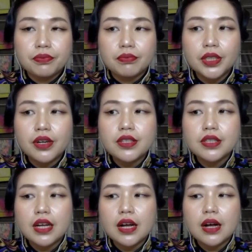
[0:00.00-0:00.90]
because
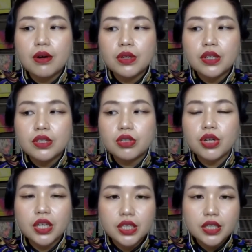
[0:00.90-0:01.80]
our
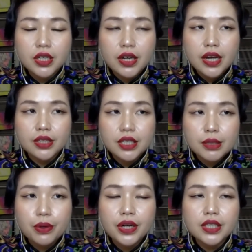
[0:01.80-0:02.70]
structure at this
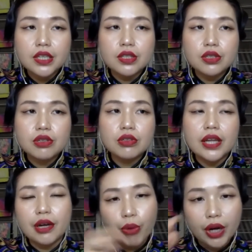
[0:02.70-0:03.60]
point is still
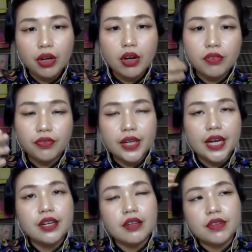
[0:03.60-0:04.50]
one-off
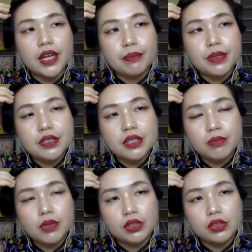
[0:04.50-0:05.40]
kind of business
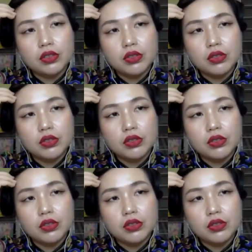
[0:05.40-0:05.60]
model.